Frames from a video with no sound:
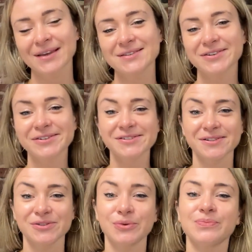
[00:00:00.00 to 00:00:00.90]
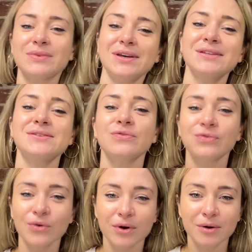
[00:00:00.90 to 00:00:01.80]
Seriously though, it's a
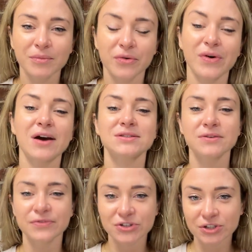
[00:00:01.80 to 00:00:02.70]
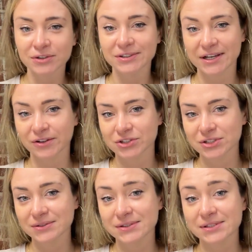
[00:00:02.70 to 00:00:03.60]
form of artificial
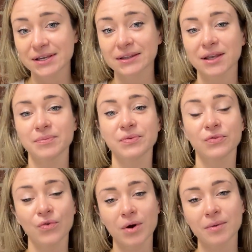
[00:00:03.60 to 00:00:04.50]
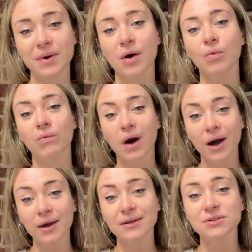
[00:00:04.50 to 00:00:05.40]
intelligence that can perform a
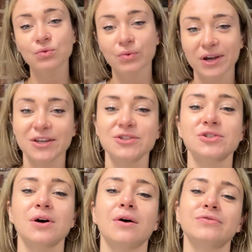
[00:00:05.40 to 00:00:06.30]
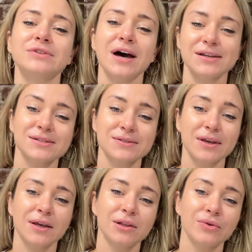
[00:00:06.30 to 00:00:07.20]
wide range of tasks,
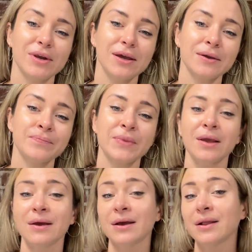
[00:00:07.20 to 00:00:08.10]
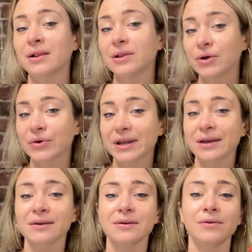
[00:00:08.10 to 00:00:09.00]
including
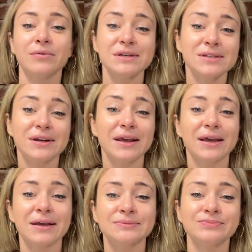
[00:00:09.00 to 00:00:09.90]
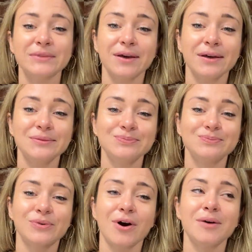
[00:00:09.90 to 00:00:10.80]
learning, reasoning,
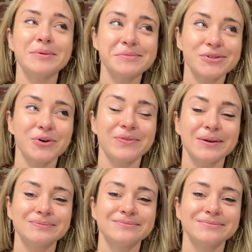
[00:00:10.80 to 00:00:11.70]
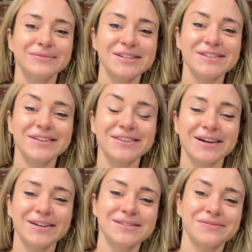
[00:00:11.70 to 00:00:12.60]
and problem solving. Isn't it
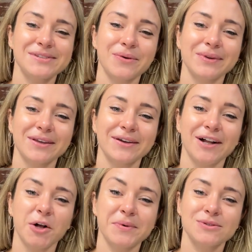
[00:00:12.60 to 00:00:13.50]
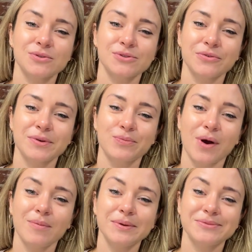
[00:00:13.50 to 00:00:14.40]
nice if someone can help us to solve the
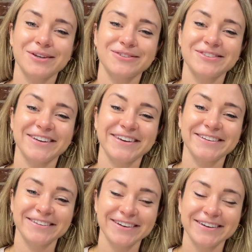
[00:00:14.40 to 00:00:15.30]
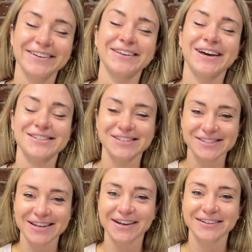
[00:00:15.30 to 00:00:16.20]
problem day to day? Yes,
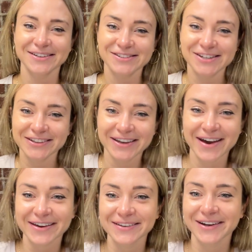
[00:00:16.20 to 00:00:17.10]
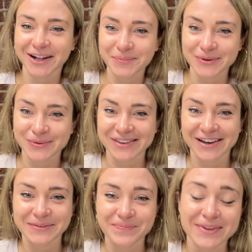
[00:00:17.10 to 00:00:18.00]
exactly. Gen AI can help you with
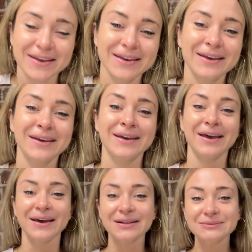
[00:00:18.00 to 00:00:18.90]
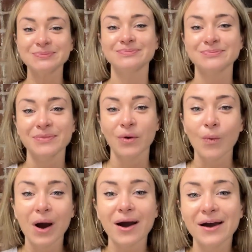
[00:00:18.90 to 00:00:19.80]
that. And
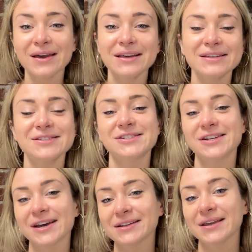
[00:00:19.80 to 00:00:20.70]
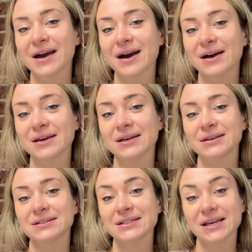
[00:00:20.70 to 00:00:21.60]
why is Gen AI
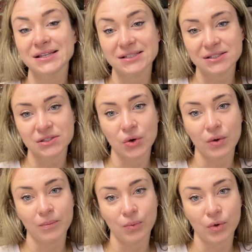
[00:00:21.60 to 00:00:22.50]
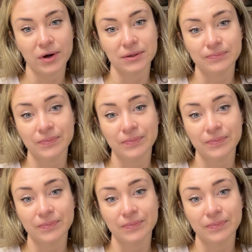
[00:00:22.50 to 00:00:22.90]
is so important?